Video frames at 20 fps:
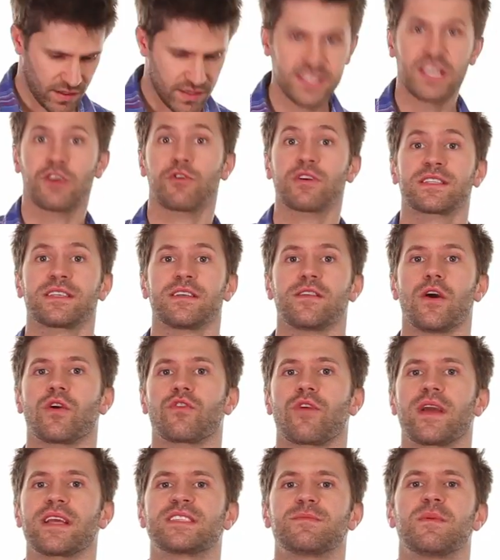Seriously though,
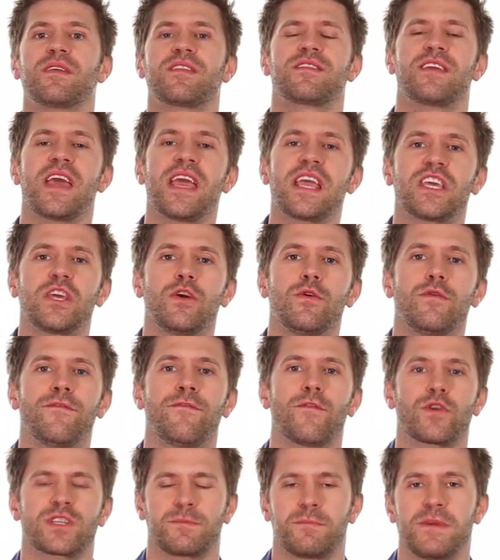Greg Smith, thank you
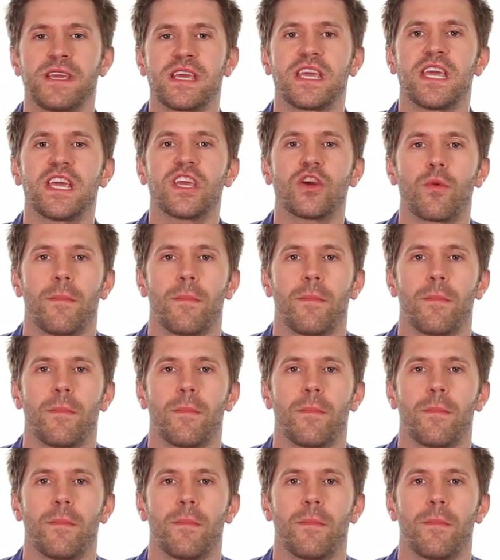for speaking your